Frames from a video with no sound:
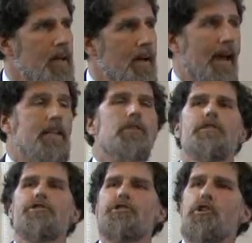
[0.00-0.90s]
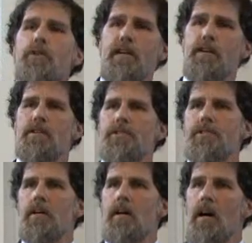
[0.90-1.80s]
and it took us 2
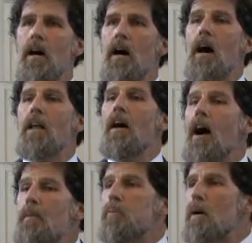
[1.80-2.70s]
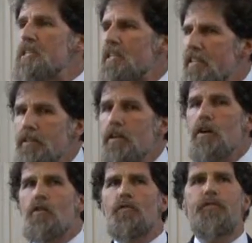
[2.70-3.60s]
years an unprecedented
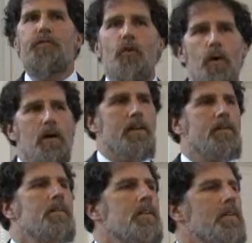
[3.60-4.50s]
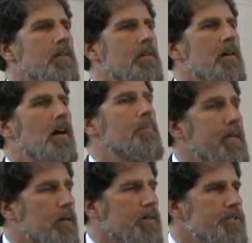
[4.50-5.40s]
4
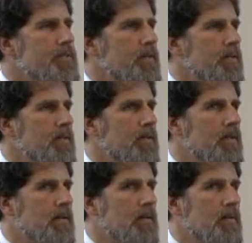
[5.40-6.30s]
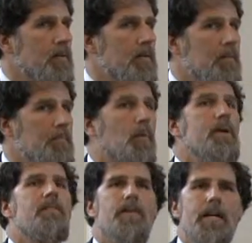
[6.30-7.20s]
appeals, but we
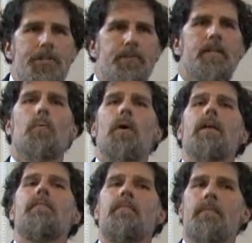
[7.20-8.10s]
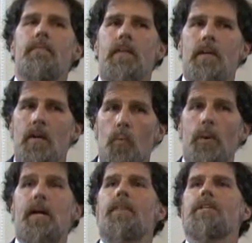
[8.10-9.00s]
eventually won. We
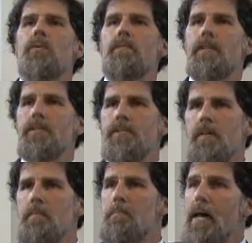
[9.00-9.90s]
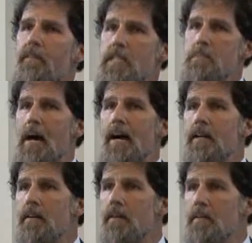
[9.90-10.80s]
got this woman's benefits
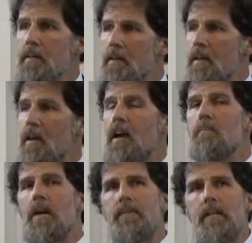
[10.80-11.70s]
back and maybe a